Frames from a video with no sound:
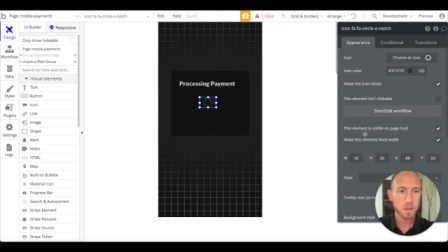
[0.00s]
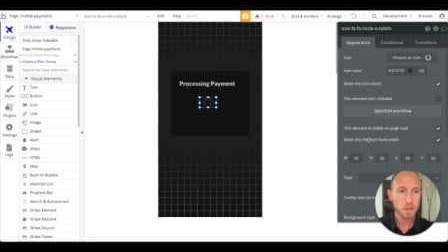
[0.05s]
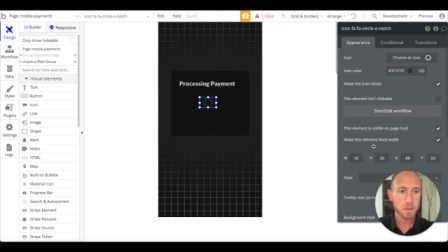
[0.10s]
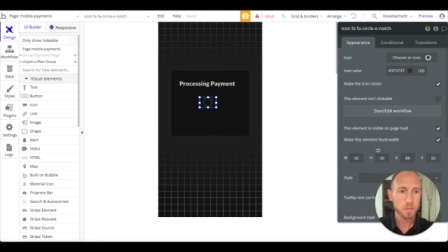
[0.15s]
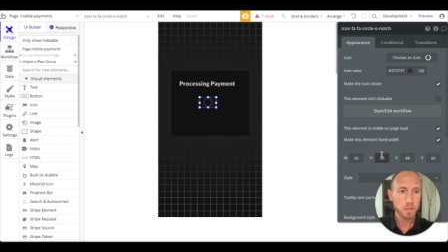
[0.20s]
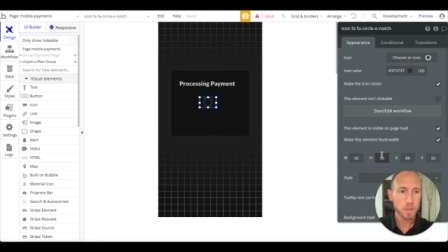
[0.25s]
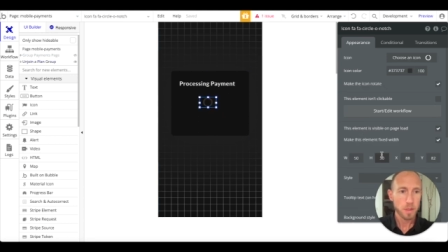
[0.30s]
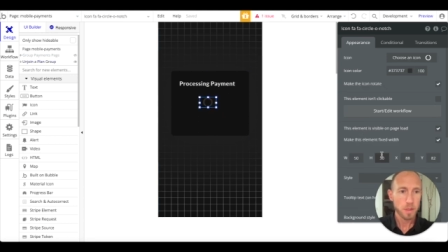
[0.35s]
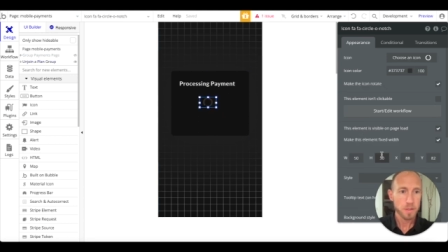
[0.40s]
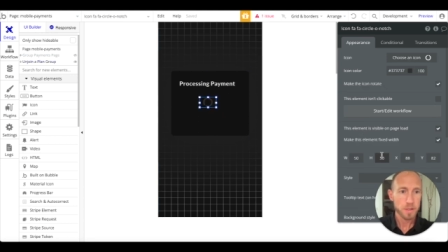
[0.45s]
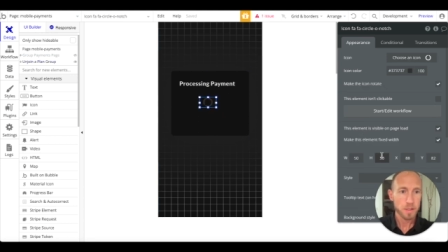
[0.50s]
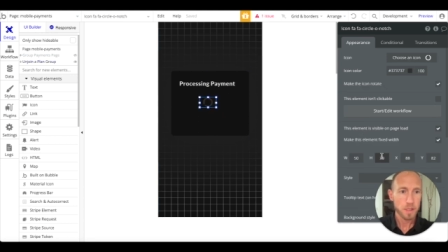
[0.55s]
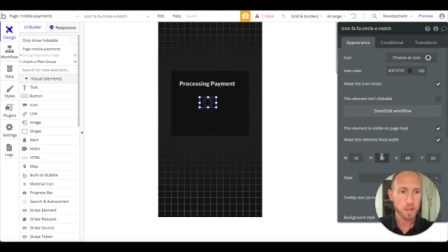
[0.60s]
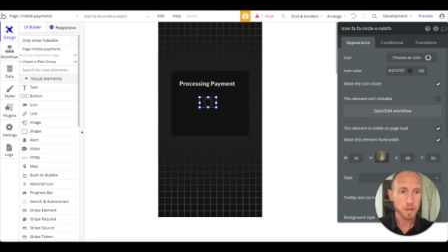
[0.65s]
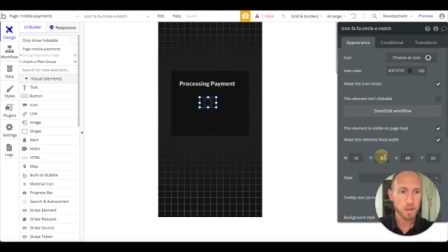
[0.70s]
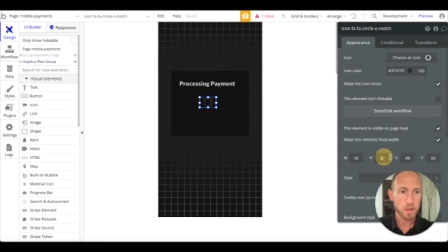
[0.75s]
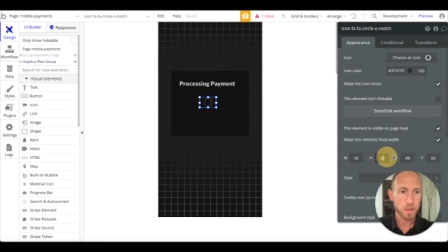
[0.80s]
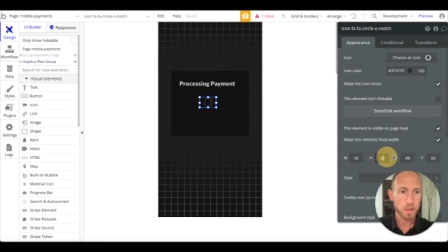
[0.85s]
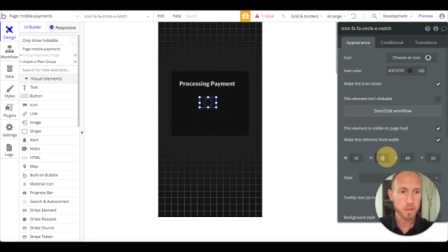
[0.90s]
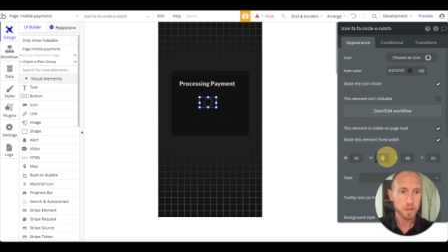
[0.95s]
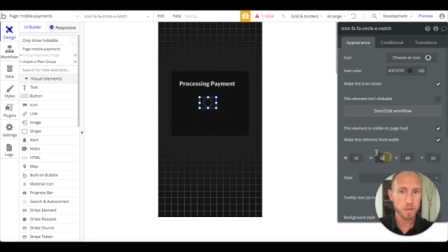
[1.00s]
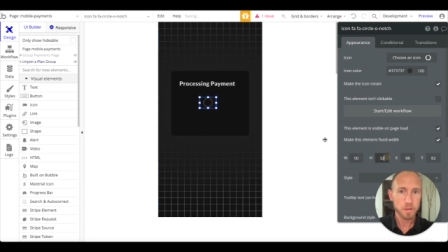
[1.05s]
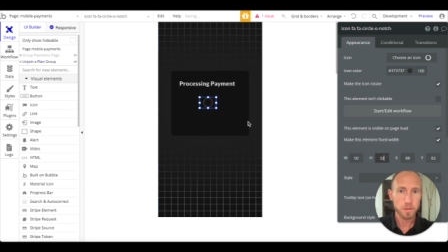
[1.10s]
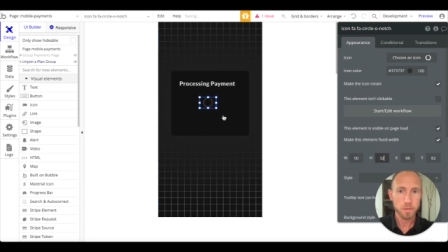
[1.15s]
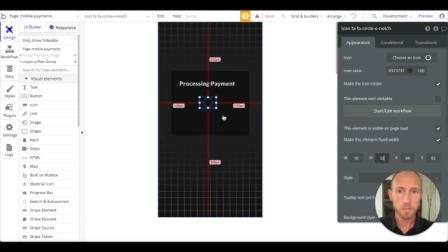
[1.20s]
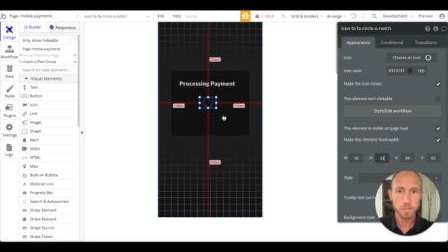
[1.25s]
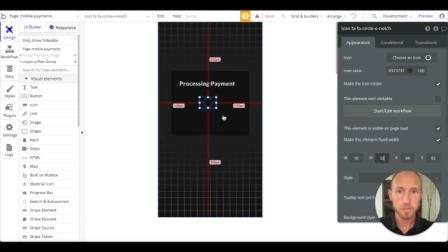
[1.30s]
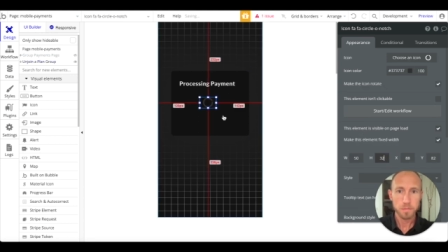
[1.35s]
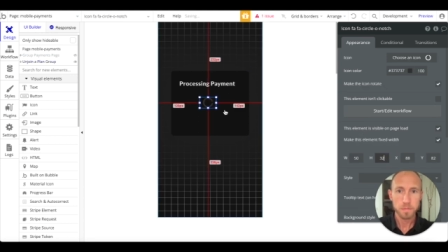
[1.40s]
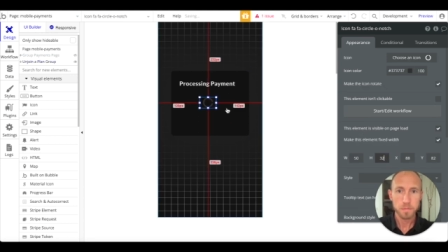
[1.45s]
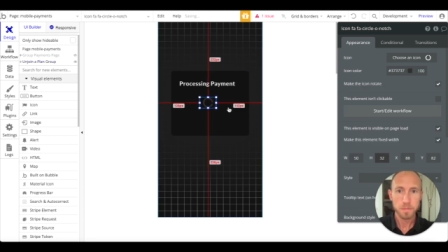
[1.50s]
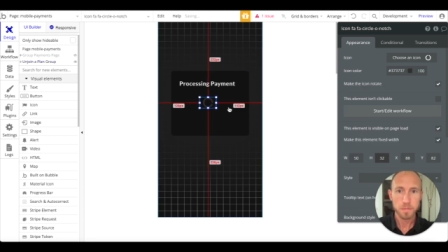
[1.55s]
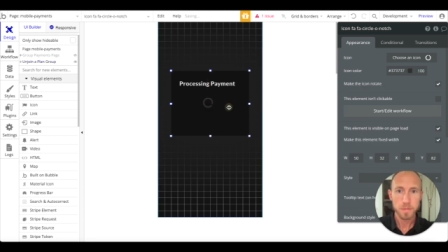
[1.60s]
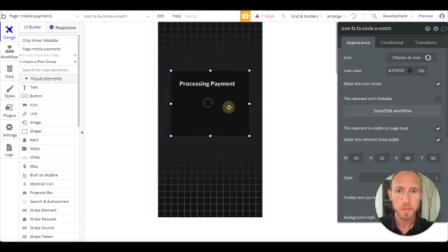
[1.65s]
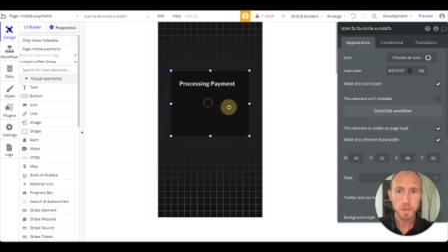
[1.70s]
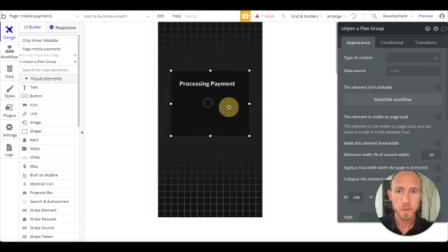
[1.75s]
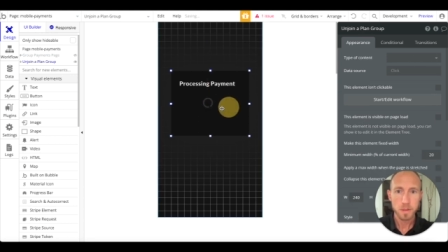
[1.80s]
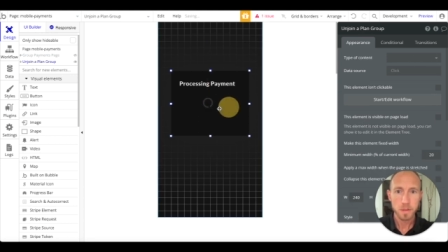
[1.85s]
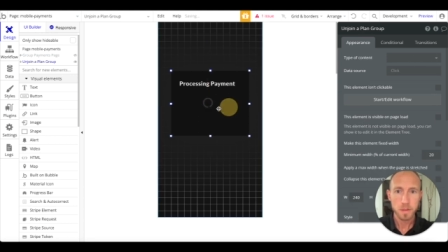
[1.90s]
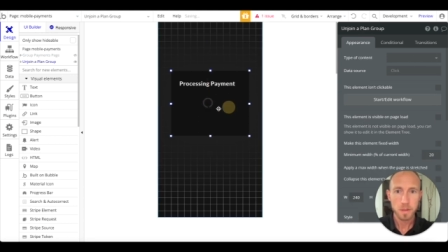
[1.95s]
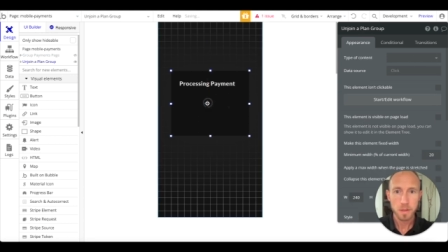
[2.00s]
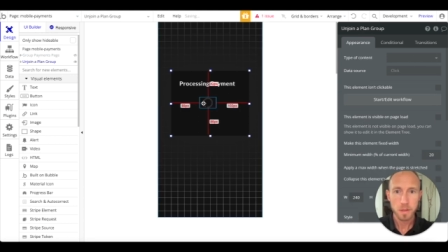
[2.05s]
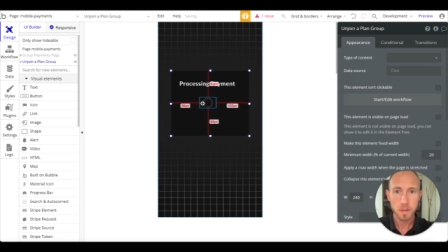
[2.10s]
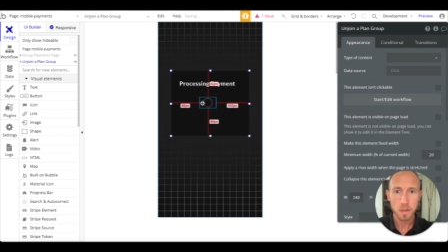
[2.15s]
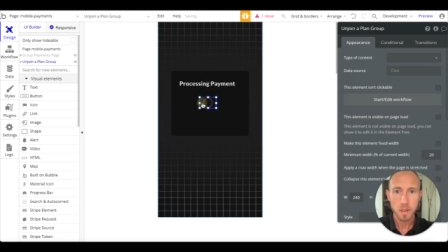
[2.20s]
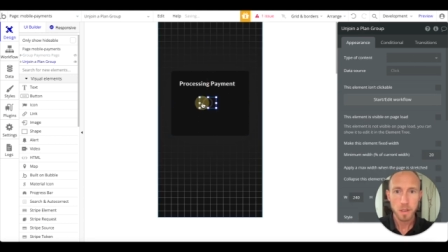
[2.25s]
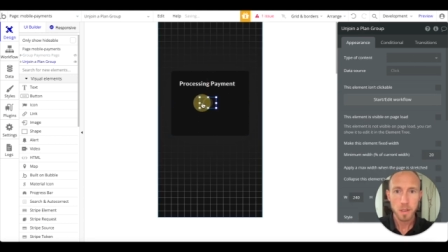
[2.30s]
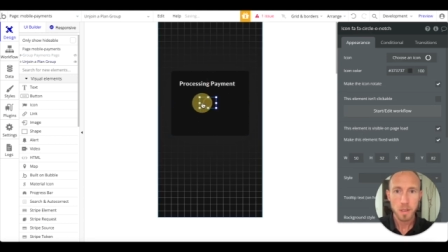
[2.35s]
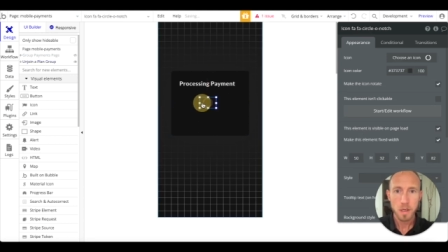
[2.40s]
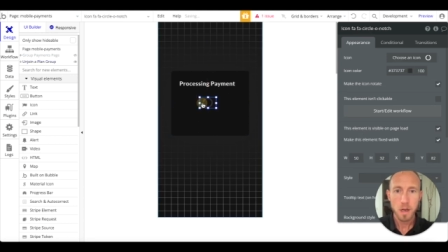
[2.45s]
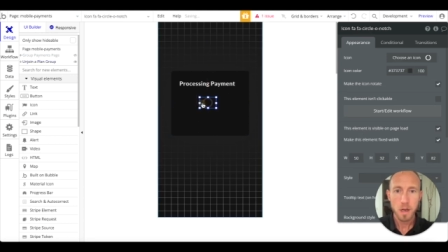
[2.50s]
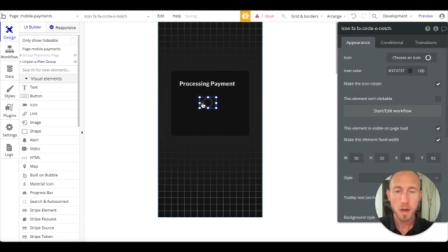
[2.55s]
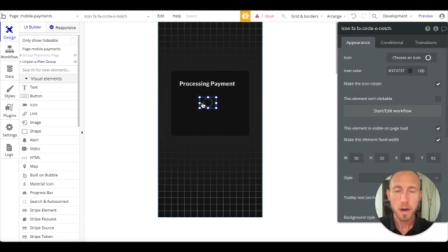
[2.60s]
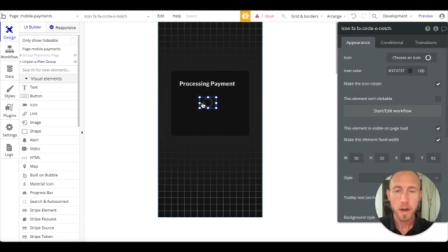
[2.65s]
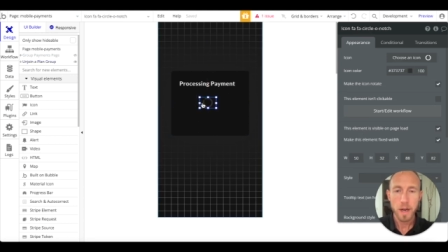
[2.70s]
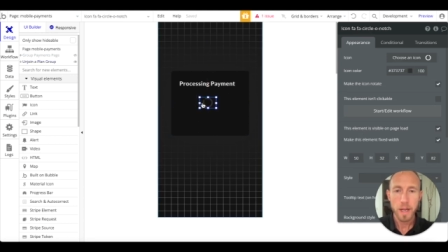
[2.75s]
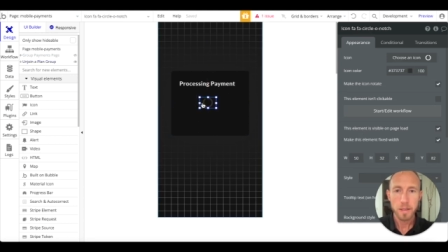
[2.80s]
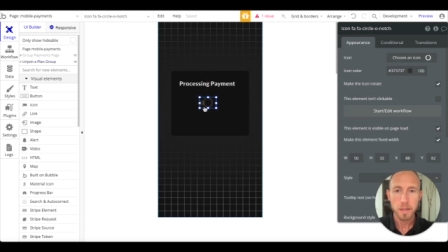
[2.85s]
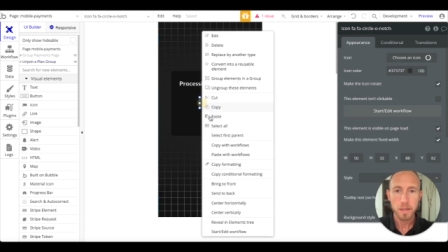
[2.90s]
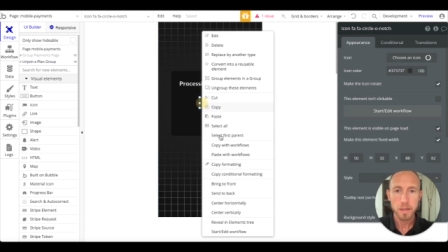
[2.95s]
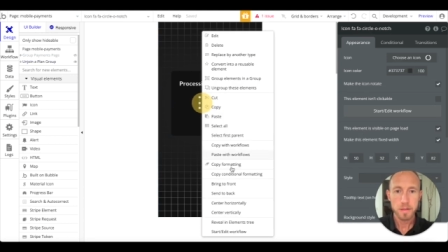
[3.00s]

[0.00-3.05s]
Maybe say 32. All right,